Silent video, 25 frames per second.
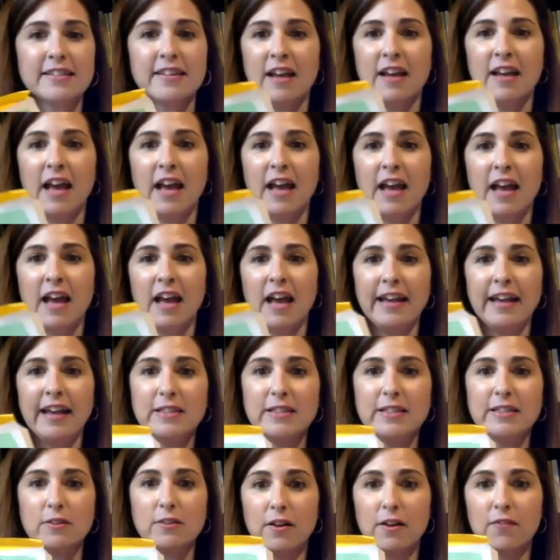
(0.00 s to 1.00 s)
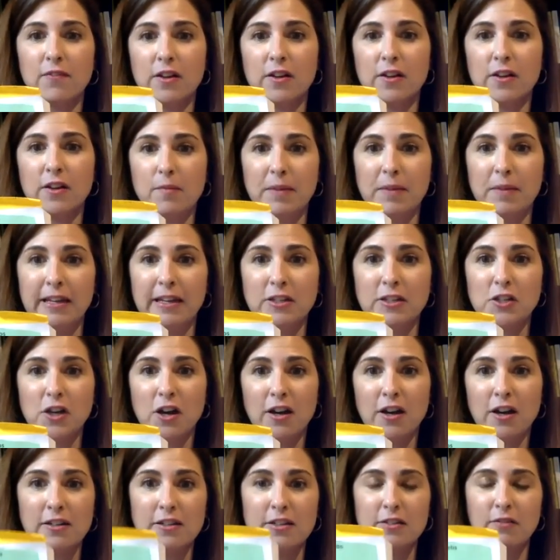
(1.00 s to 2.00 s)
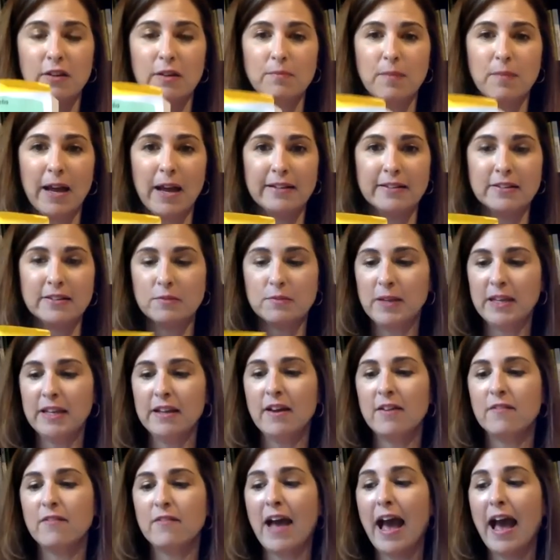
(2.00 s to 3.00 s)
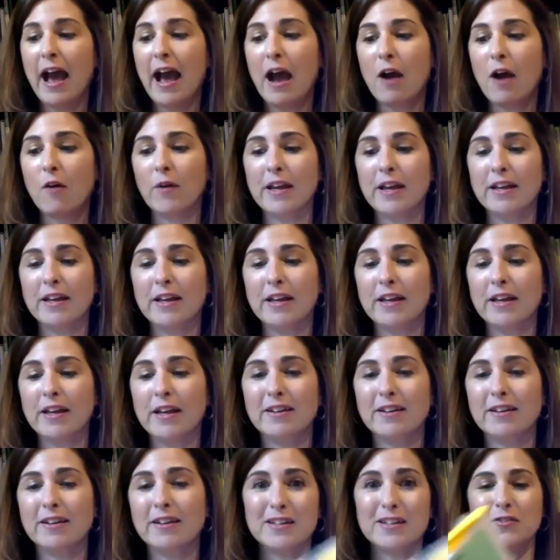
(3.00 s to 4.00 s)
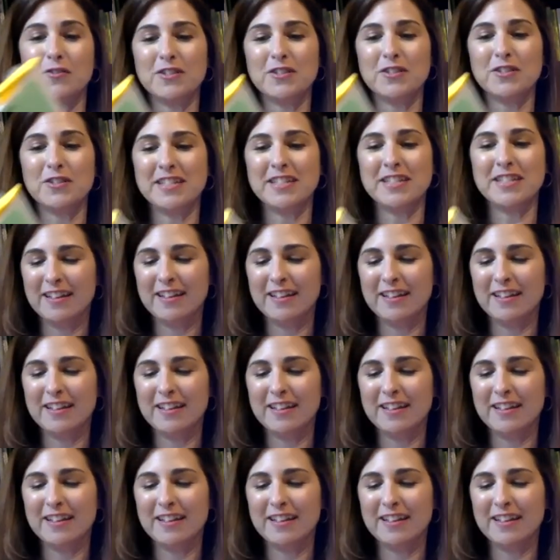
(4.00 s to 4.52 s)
I could always look for the mini chart to remind me of how I can do this routine.